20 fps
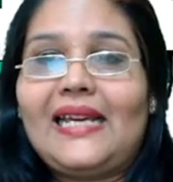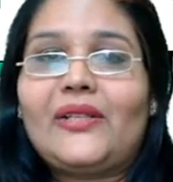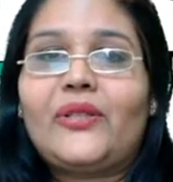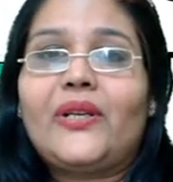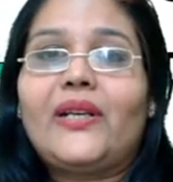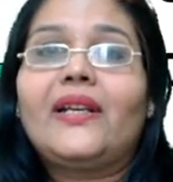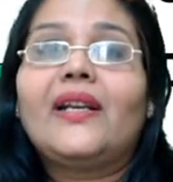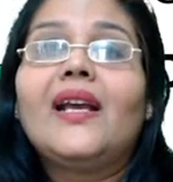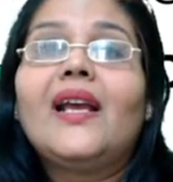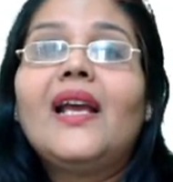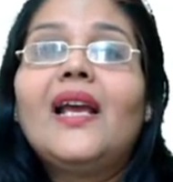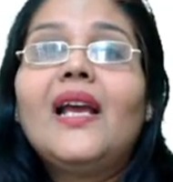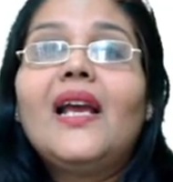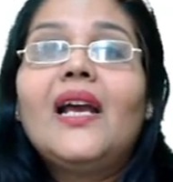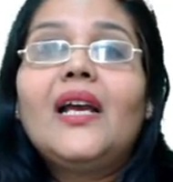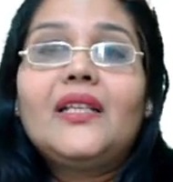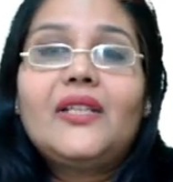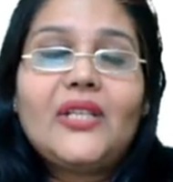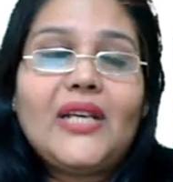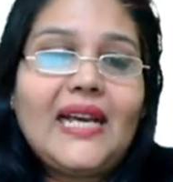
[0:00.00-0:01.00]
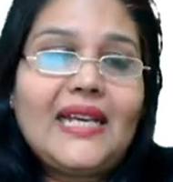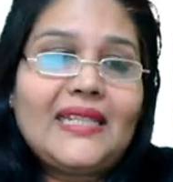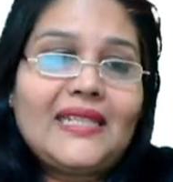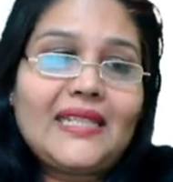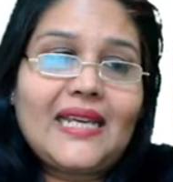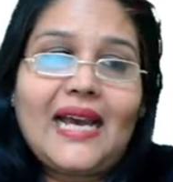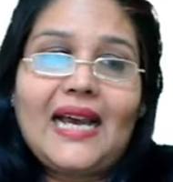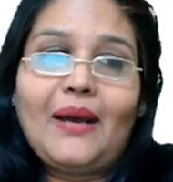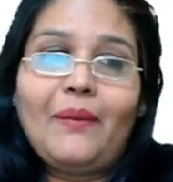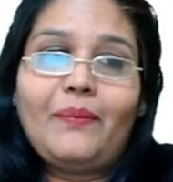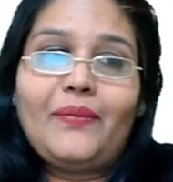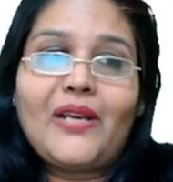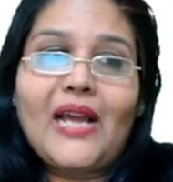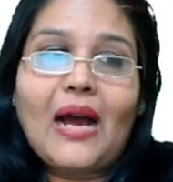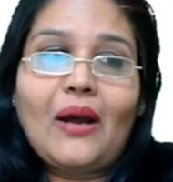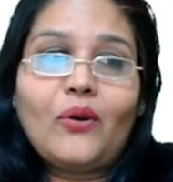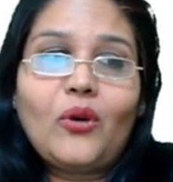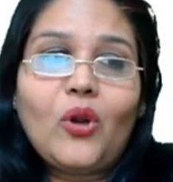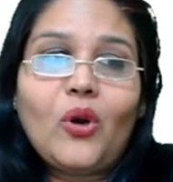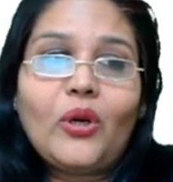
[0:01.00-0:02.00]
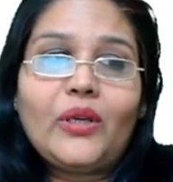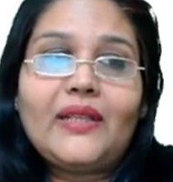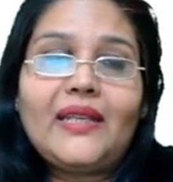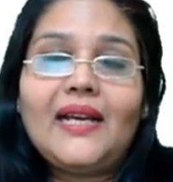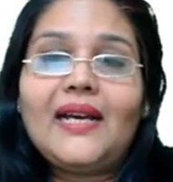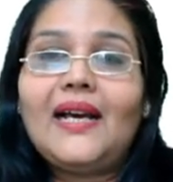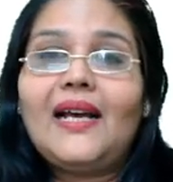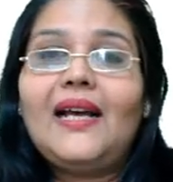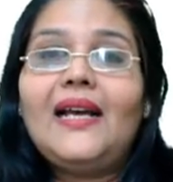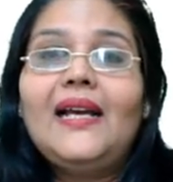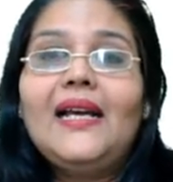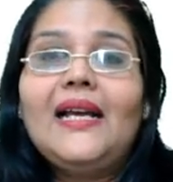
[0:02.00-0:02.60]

session. Just uh, download the